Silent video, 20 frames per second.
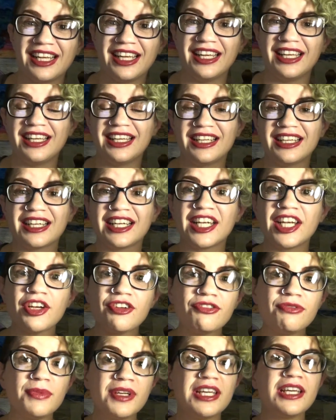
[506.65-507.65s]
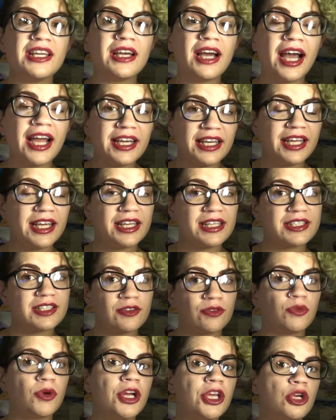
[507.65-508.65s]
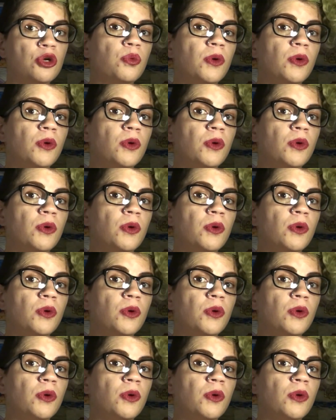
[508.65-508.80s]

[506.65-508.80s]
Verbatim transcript: And give me ideas of what you